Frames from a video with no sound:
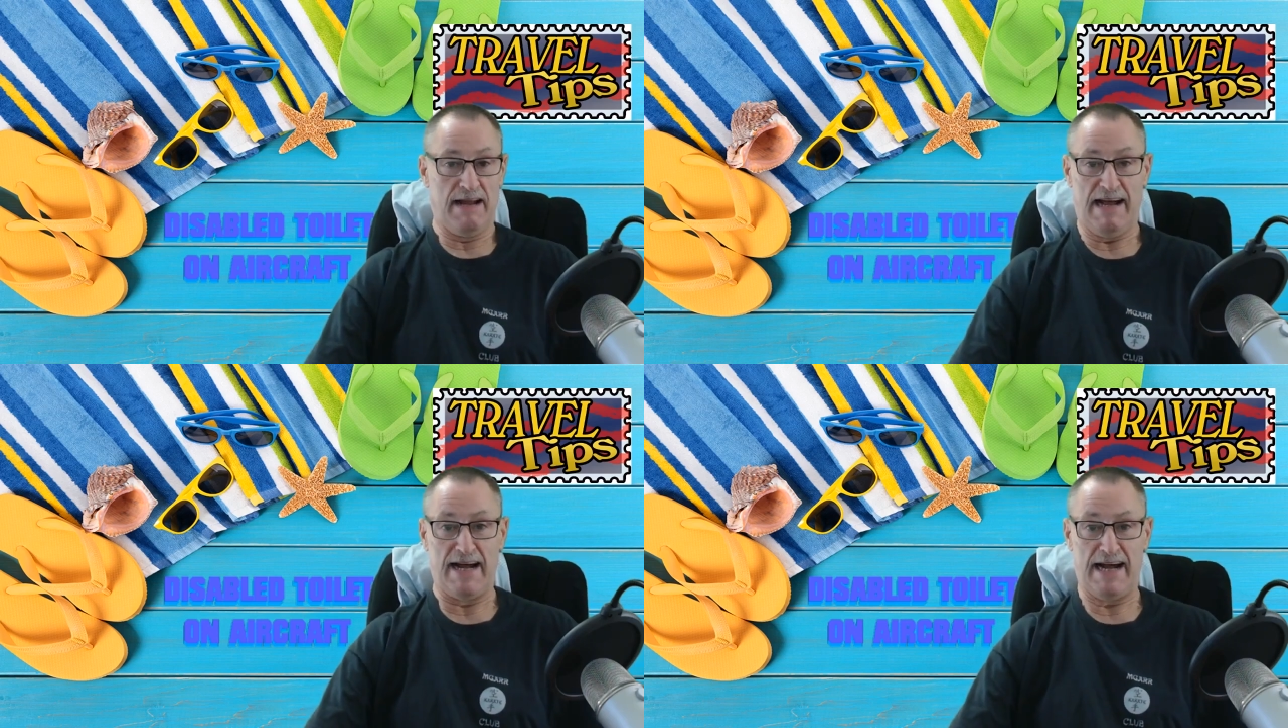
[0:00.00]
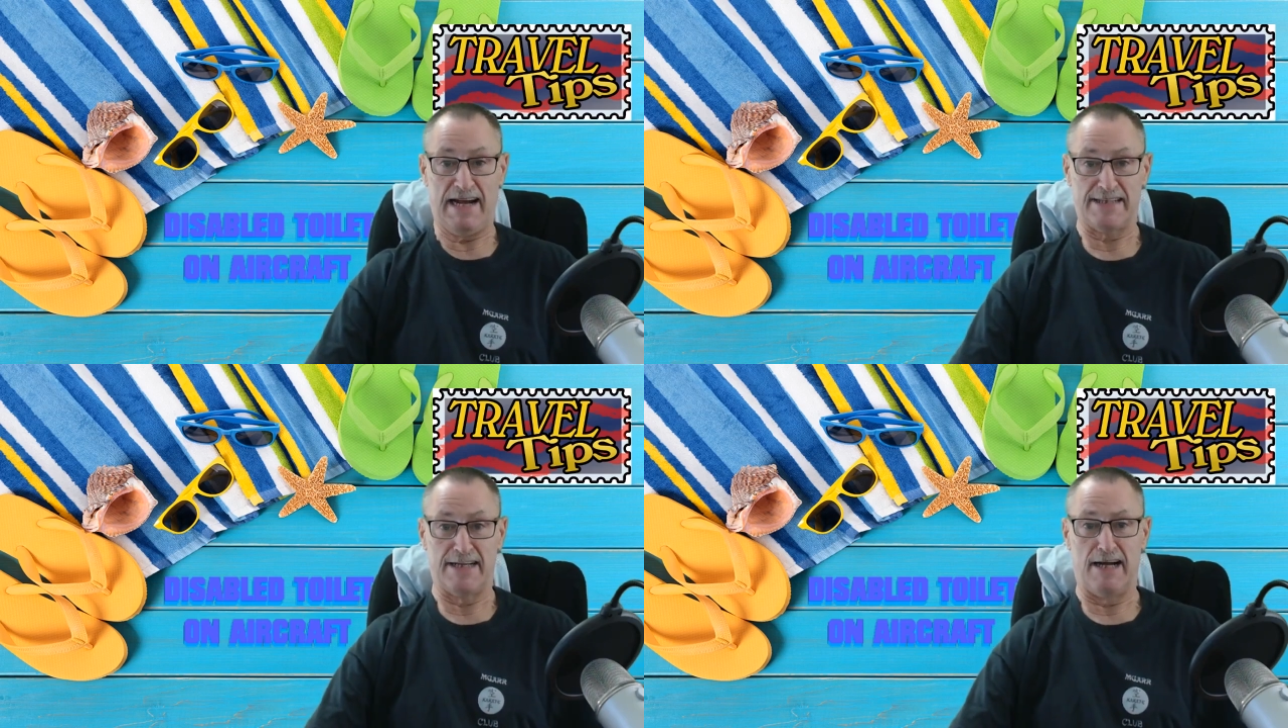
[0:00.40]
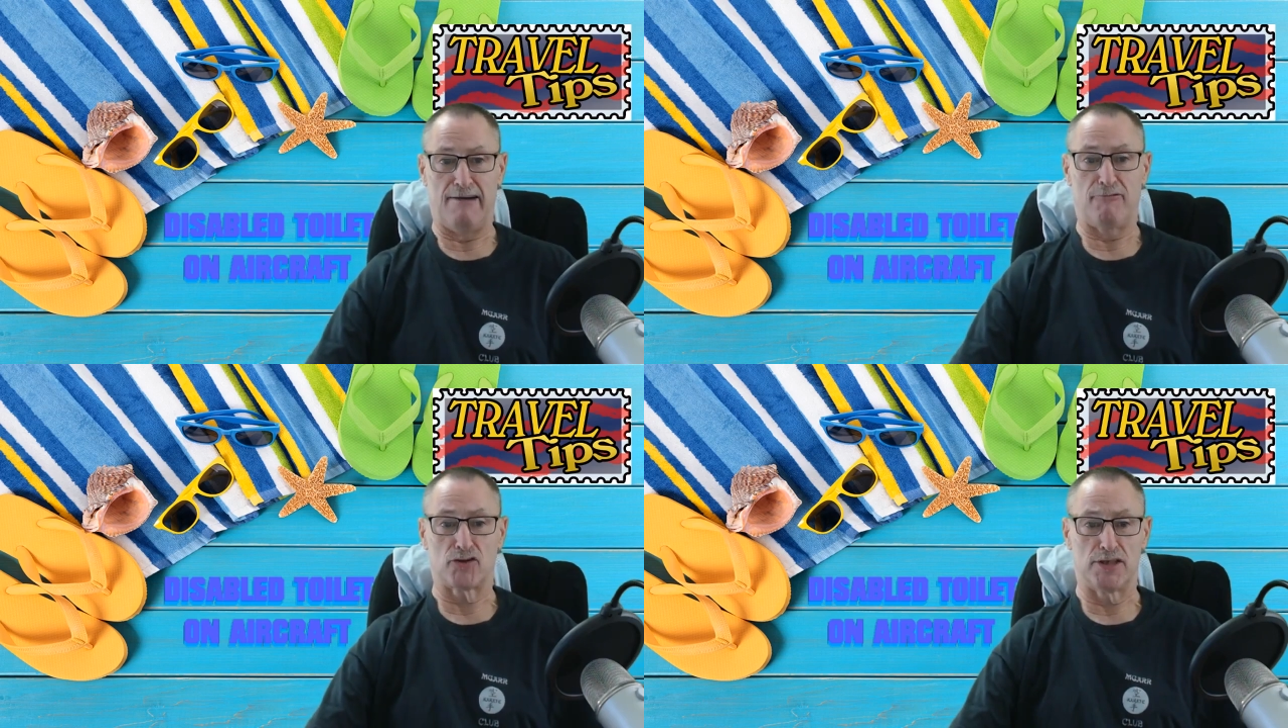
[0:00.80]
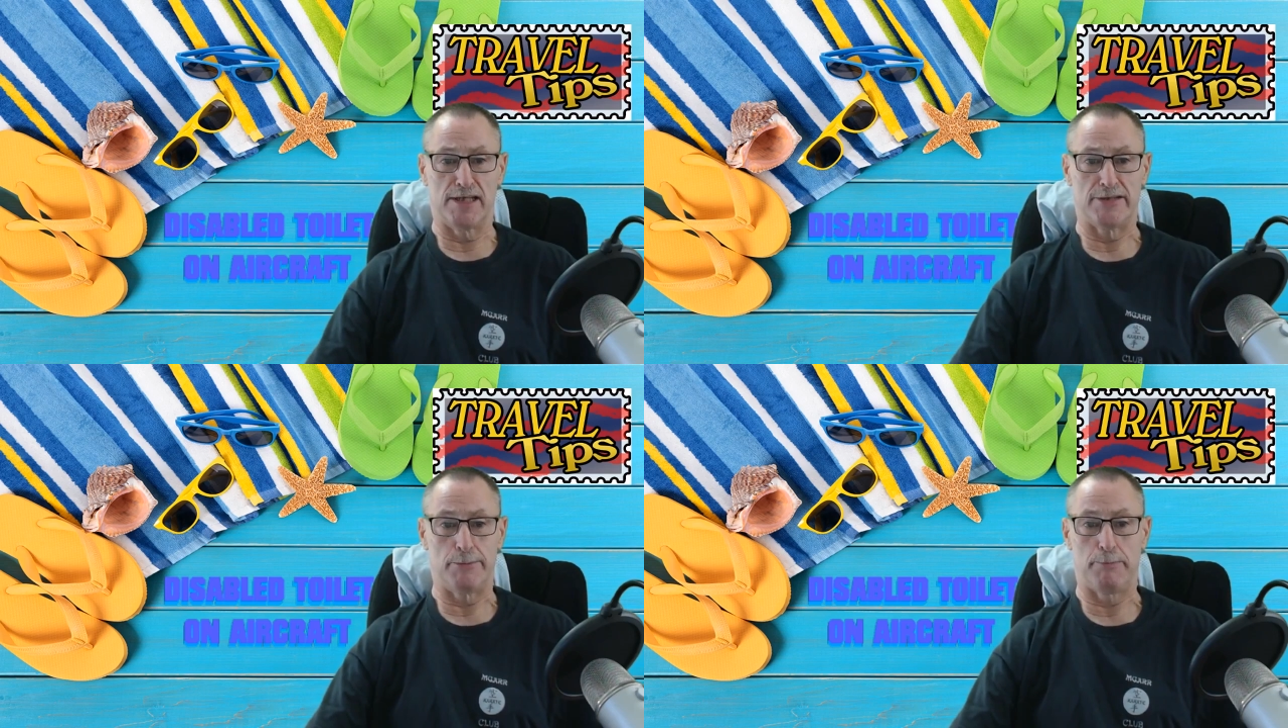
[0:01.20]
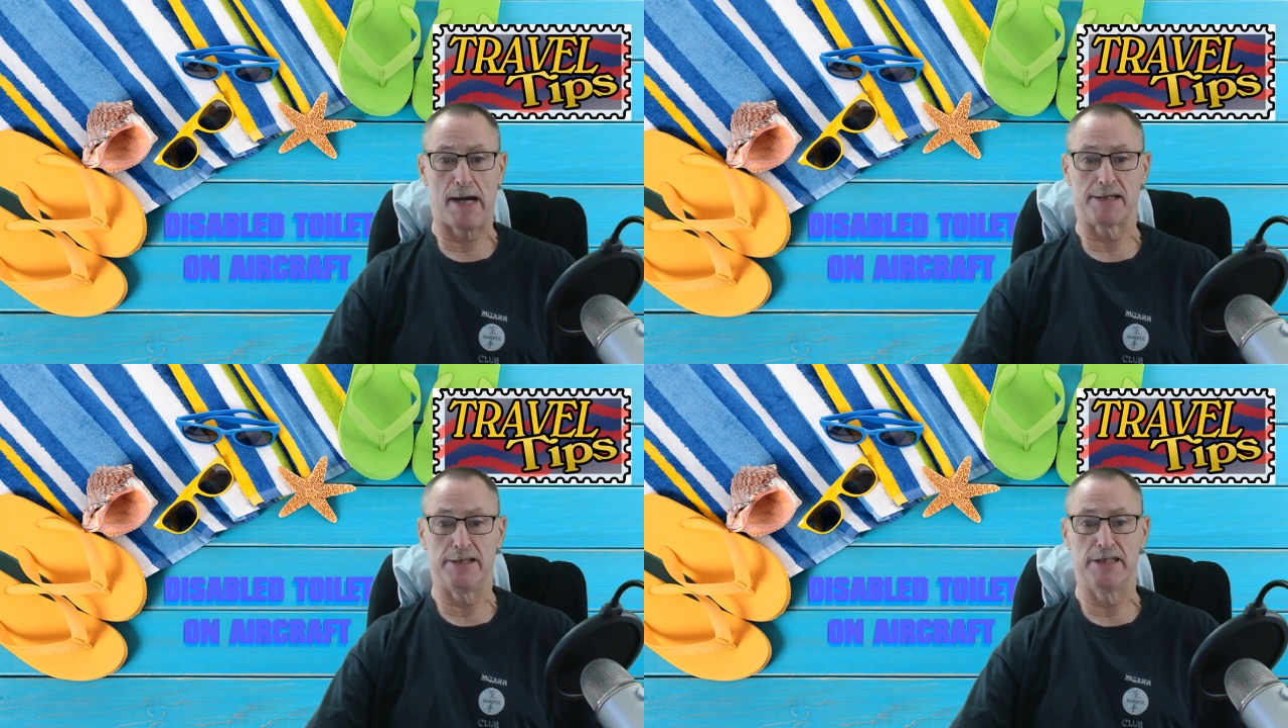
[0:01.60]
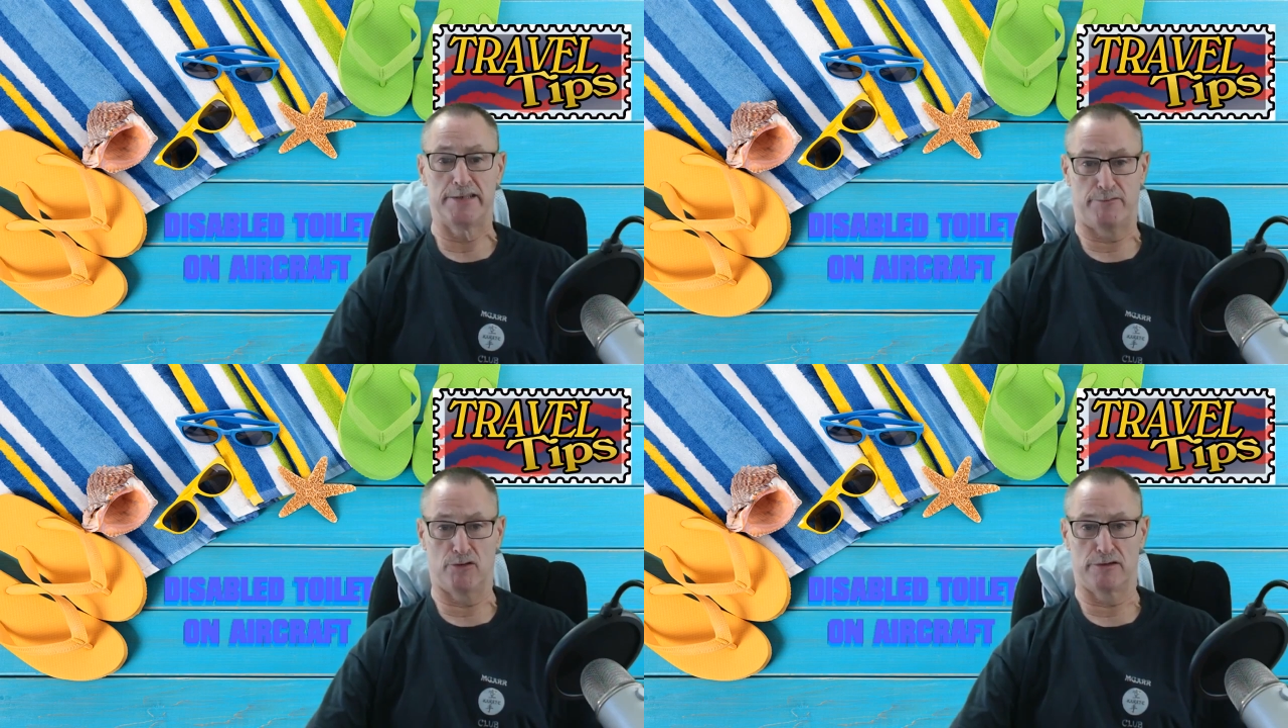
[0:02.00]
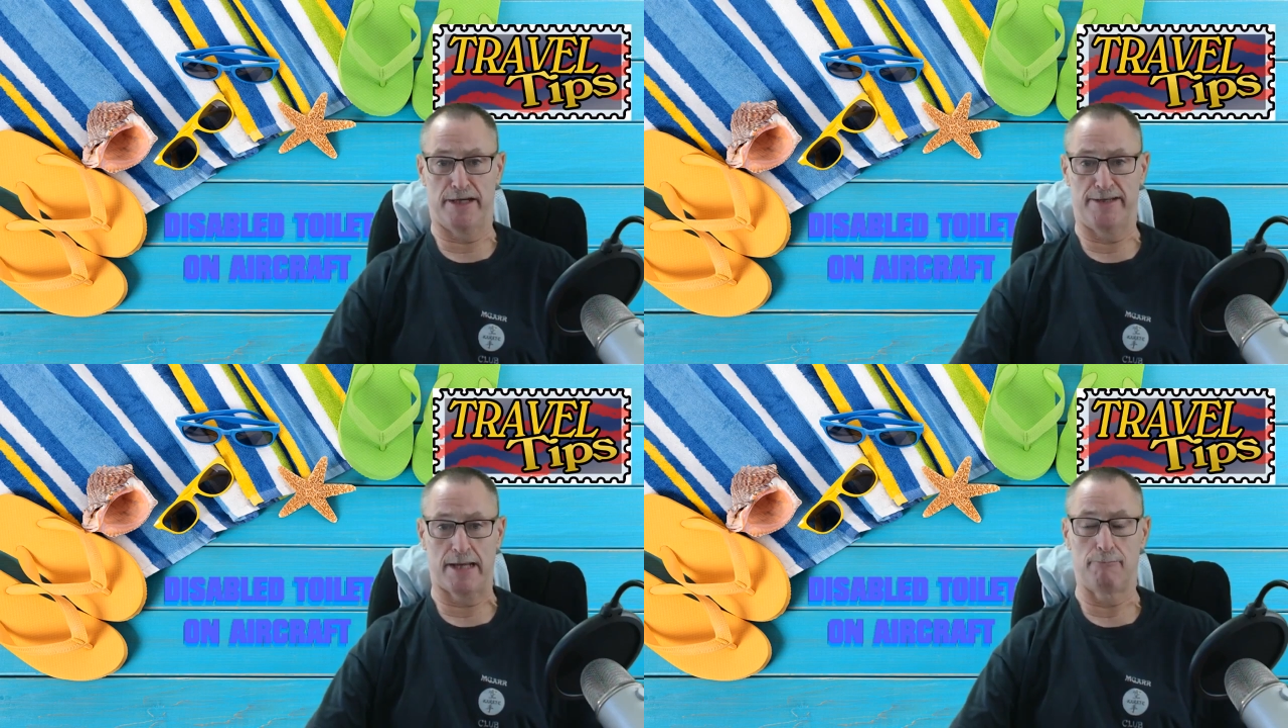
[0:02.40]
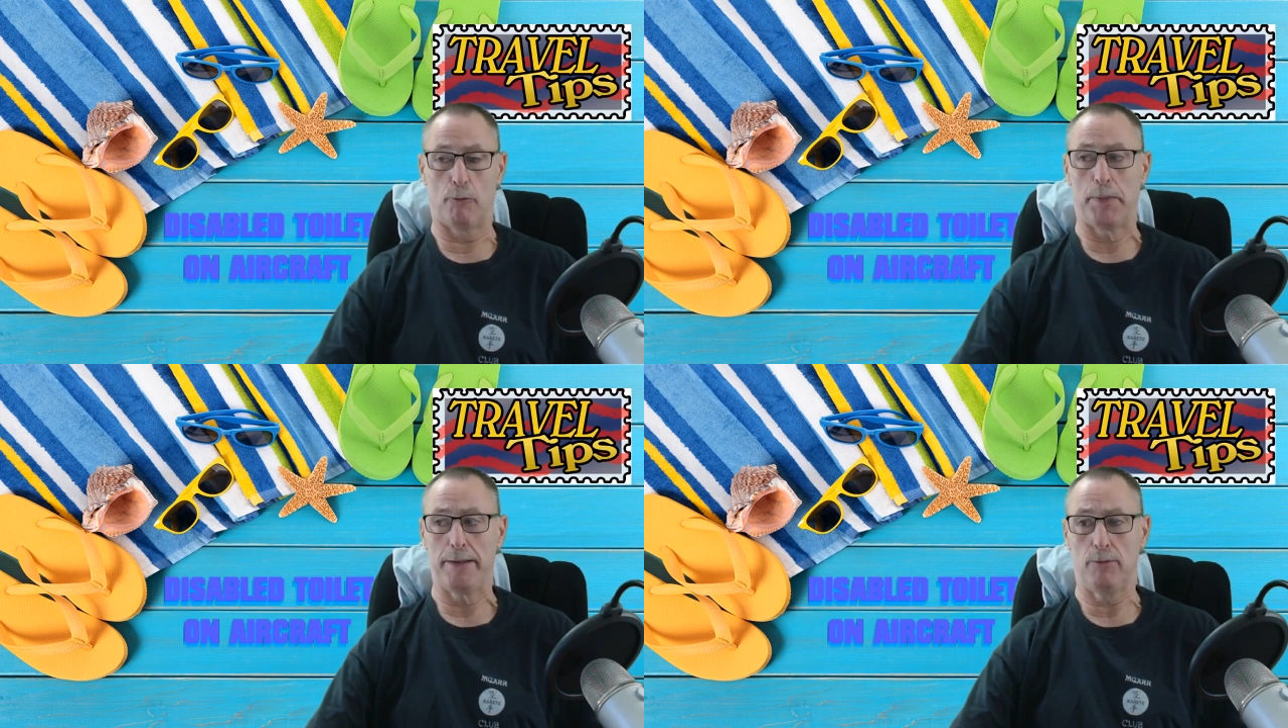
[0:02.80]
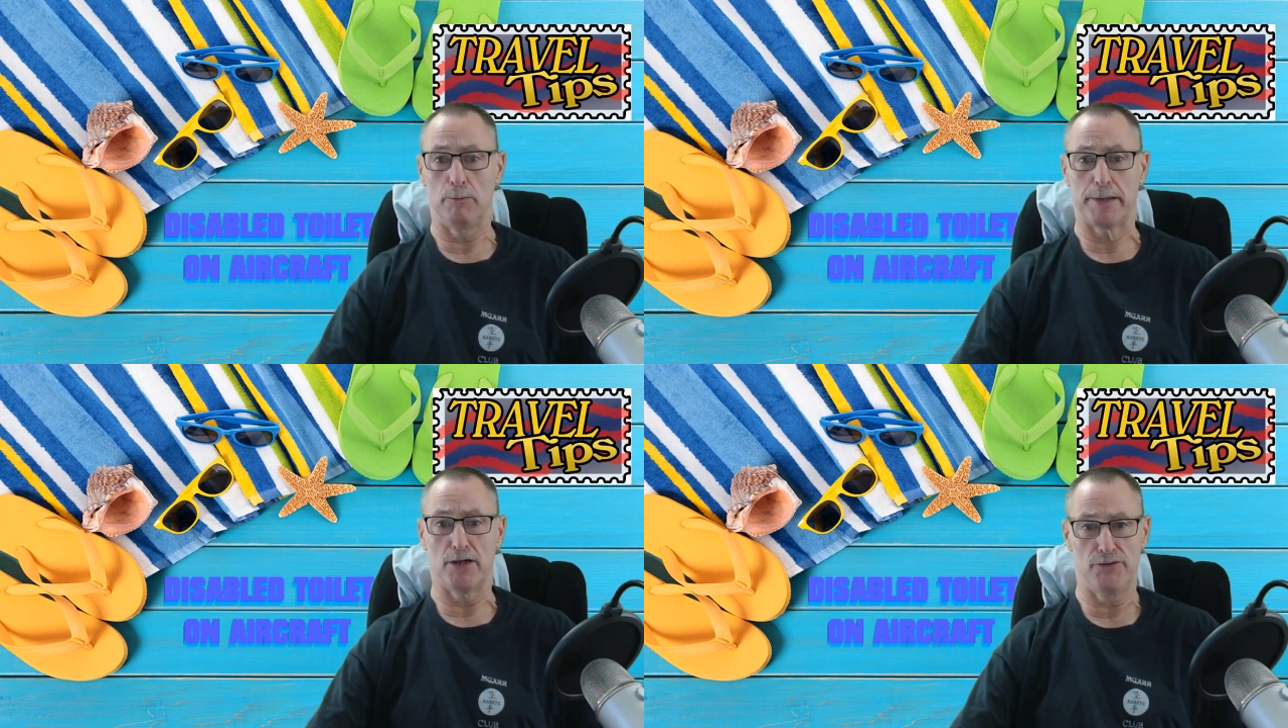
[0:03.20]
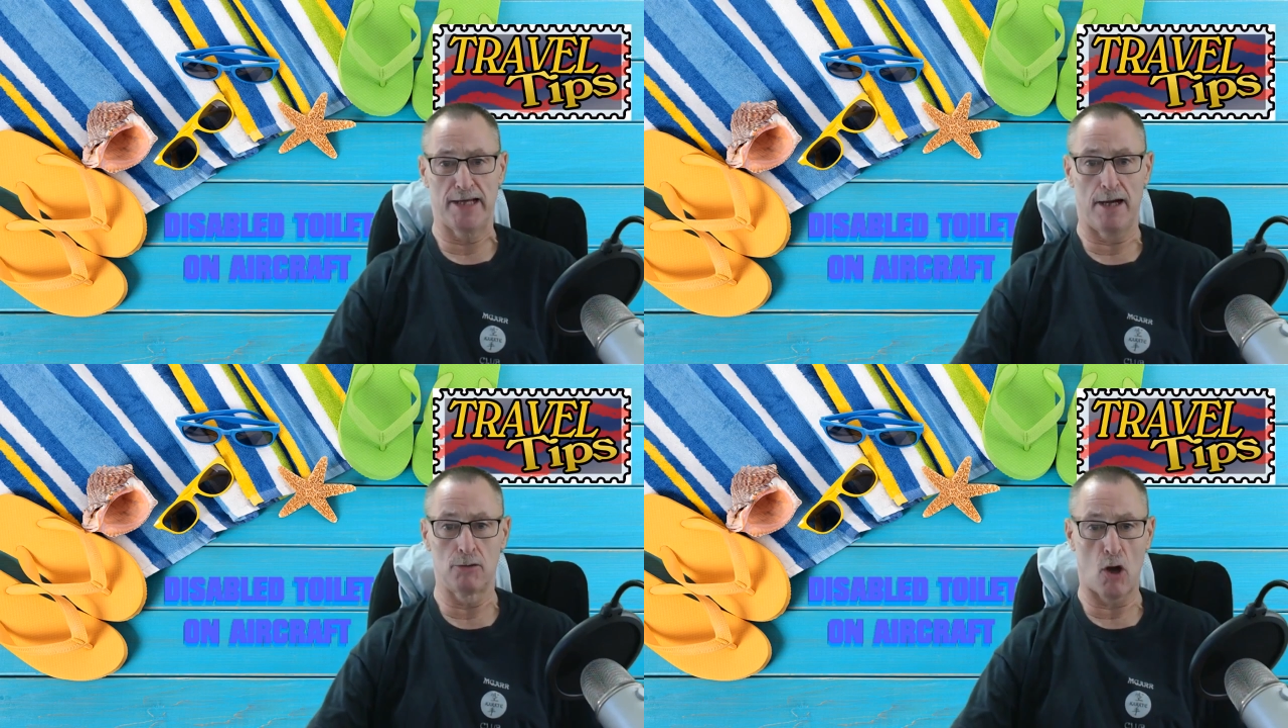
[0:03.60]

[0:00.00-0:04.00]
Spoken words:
And unfortunately, there's some bad news for disabled people because they are